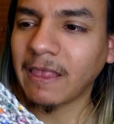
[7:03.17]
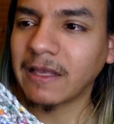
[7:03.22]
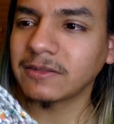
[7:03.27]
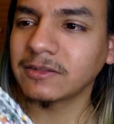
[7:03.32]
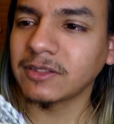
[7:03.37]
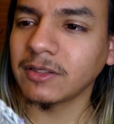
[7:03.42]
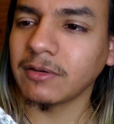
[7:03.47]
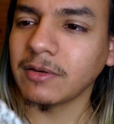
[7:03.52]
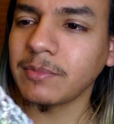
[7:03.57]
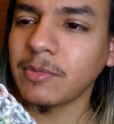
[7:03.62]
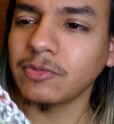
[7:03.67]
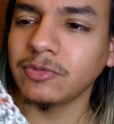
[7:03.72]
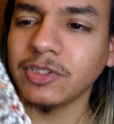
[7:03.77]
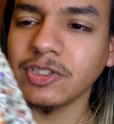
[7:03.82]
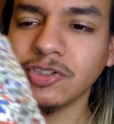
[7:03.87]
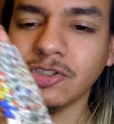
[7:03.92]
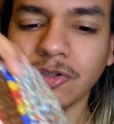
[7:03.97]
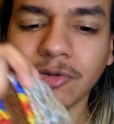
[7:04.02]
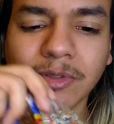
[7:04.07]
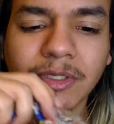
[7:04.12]
So I'm
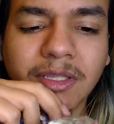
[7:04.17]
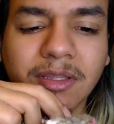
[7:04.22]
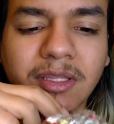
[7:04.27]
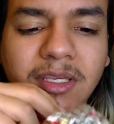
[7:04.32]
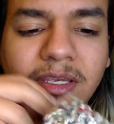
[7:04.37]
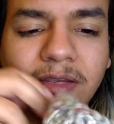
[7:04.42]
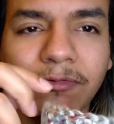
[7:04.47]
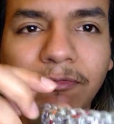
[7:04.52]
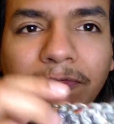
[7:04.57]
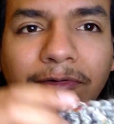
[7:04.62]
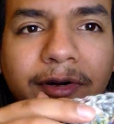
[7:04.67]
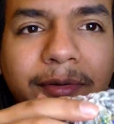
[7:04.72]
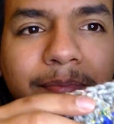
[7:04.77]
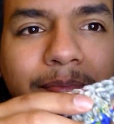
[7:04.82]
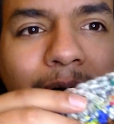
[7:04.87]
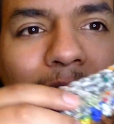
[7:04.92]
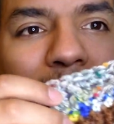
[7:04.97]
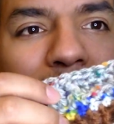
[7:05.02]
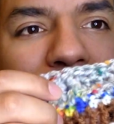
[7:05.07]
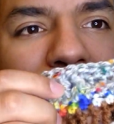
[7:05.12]
only doing the front
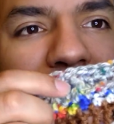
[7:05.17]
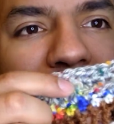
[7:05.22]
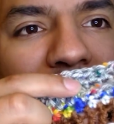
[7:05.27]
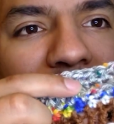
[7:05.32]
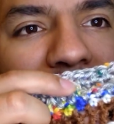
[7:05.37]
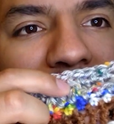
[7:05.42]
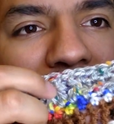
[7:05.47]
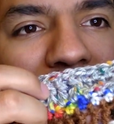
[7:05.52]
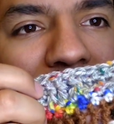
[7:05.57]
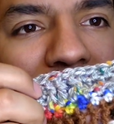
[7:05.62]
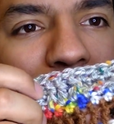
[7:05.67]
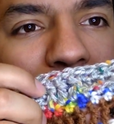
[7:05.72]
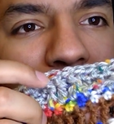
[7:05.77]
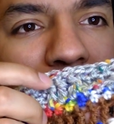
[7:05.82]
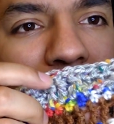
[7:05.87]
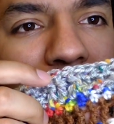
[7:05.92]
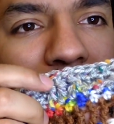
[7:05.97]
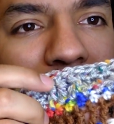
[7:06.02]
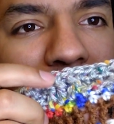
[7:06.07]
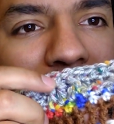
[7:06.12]
posts, and then
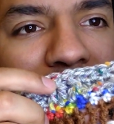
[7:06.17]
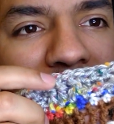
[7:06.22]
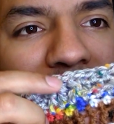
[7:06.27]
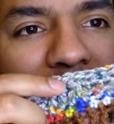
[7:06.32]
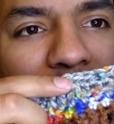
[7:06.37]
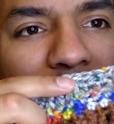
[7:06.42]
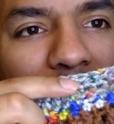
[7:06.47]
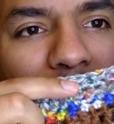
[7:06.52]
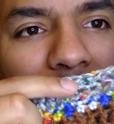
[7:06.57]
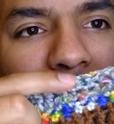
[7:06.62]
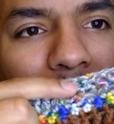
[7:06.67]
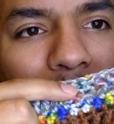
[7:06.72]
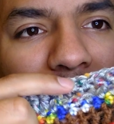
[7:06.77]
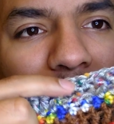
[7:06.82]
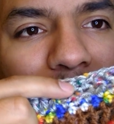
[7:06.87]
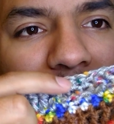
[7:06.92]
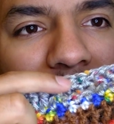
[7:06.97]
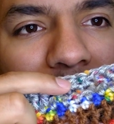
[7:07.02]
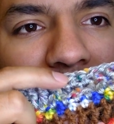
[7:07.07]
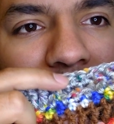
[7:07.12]
where there isn't front
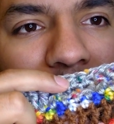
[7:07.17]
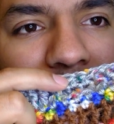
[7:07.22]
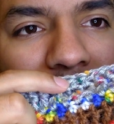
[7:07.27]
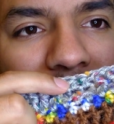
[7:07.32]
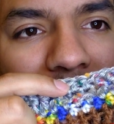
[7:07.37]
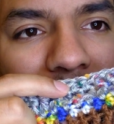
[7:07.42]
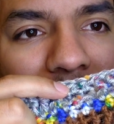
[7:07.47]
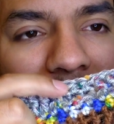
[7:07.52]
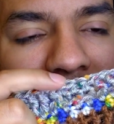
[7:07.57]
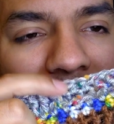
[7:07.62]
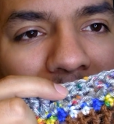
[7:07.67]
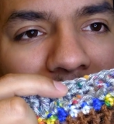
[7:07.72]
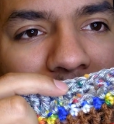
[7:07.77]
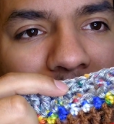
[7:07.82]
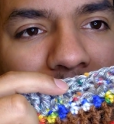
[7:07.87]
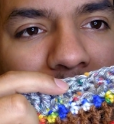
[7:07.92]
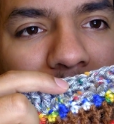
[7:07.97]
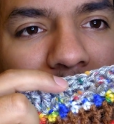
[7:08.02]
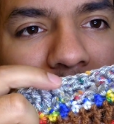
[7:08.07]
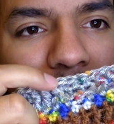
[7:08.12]
post, I'm doing
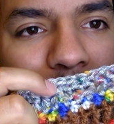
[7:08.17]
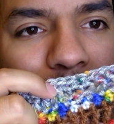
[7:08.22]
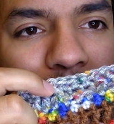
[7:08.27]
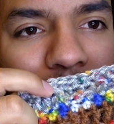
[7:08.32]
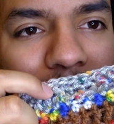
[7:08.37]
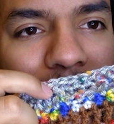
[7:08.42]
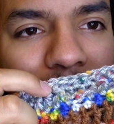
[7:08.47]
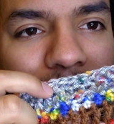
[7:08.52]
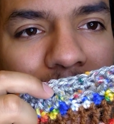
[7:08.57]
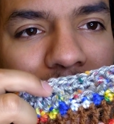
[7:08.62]
half double crochet.